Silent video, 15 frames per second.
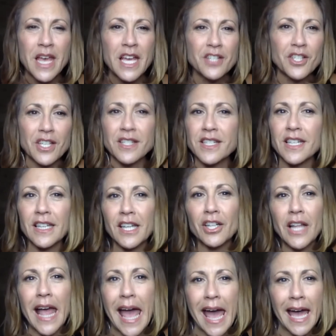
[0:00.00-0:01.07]
Just a little
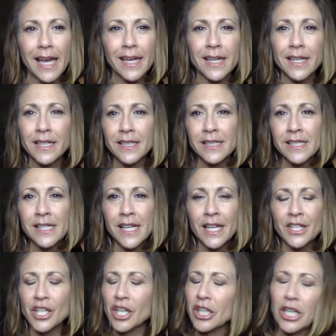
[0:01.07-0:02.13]
hack
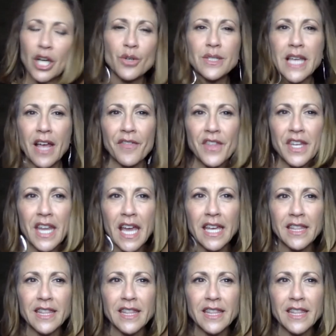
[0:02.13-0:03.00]
to close out the night.